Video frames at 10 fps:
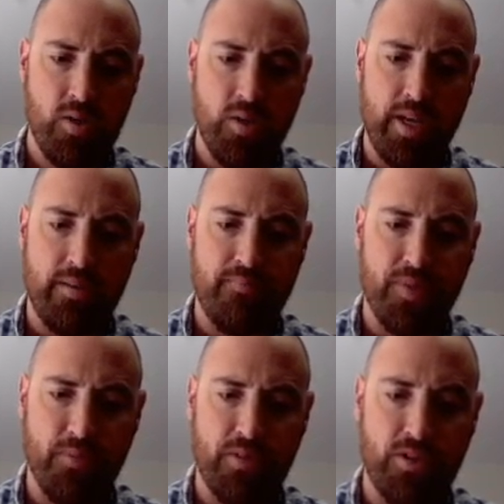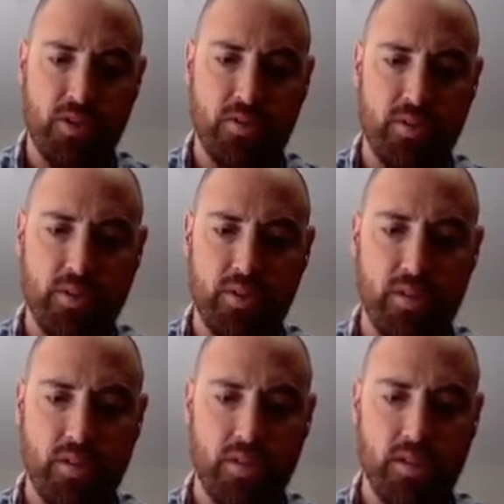Okay, I wasn't sure this is
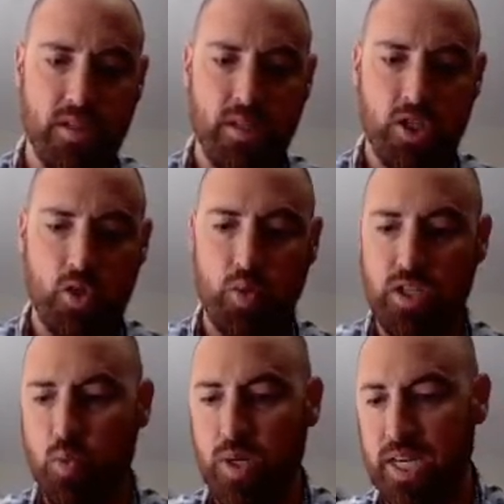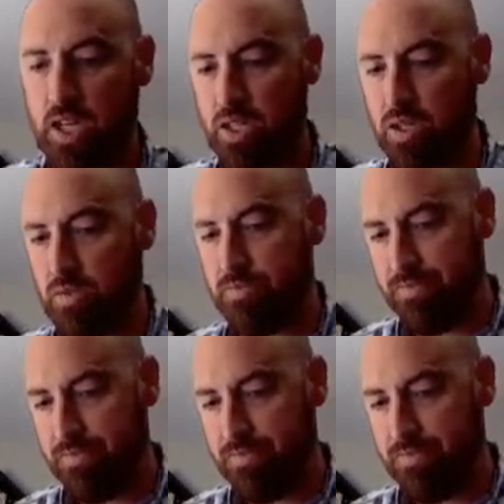2020 also.